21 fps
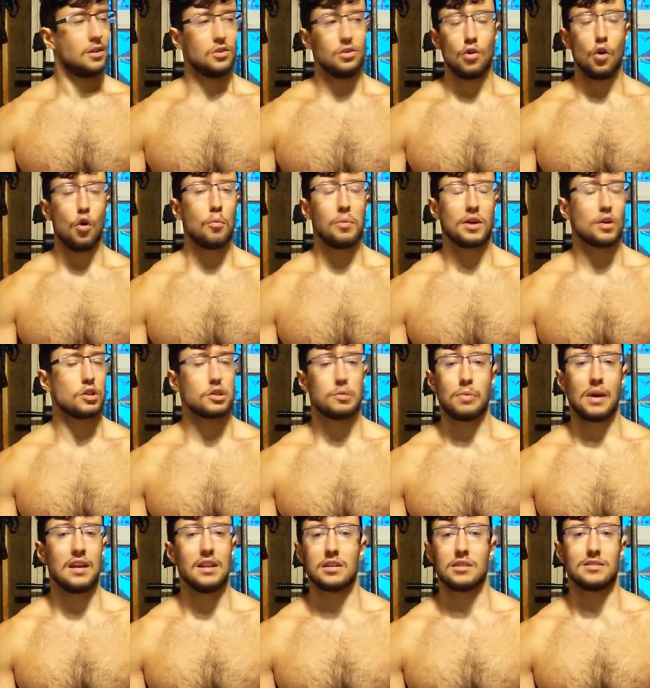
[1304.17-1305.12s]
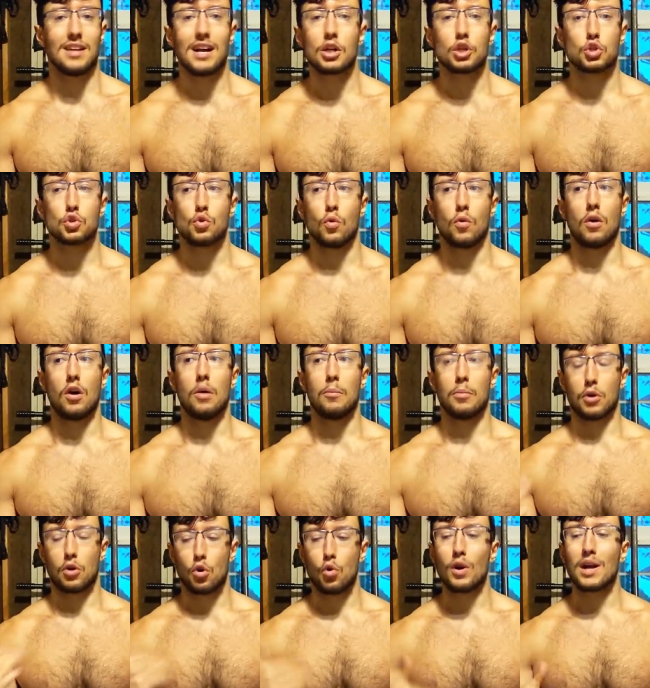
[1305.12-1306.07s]
No, because pain is natural.
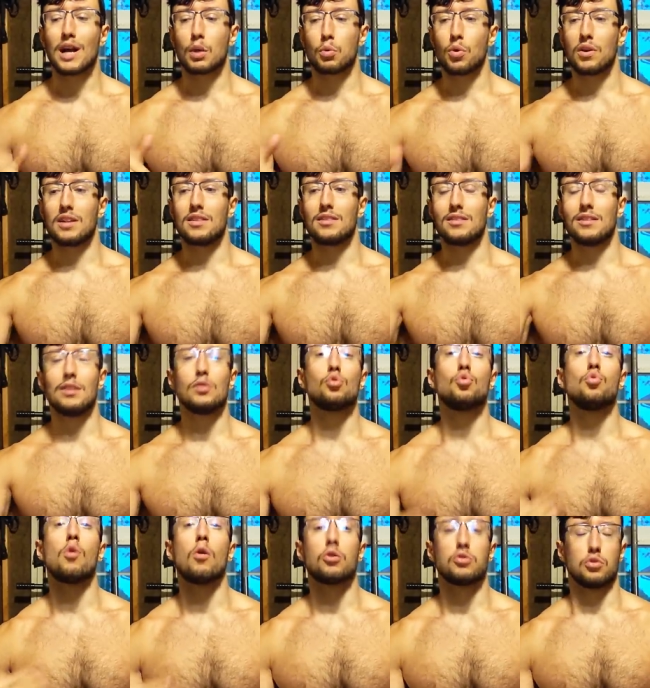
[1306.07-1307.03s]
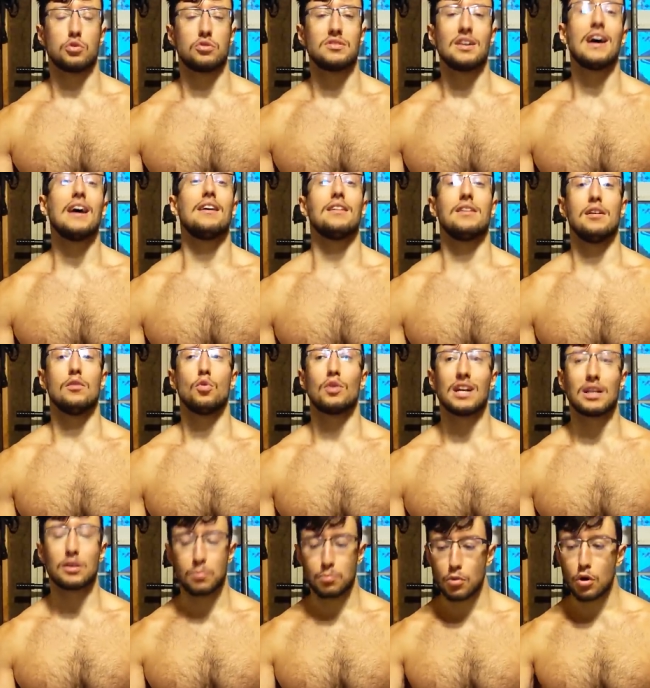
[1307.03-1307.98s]
But look at what it did to our society.
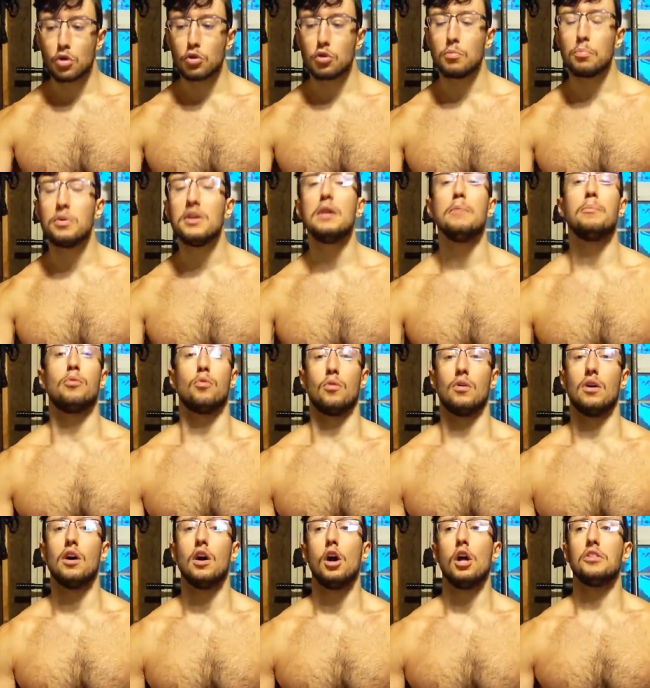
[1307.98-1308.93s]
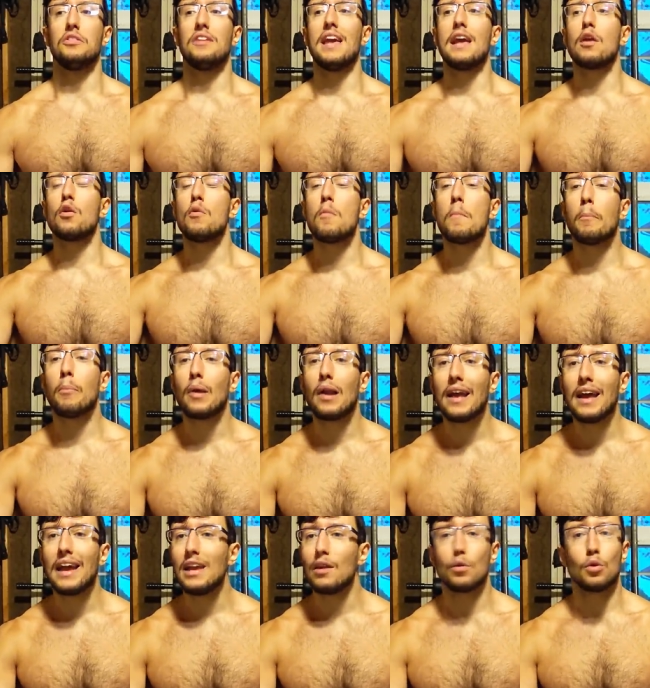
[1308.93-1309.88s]
Look at modern people. They
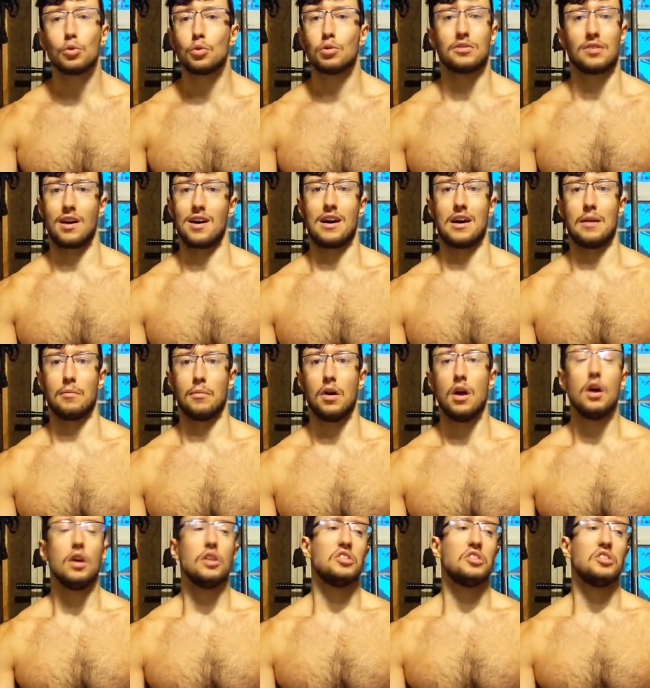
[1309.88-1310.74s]
complain all the time.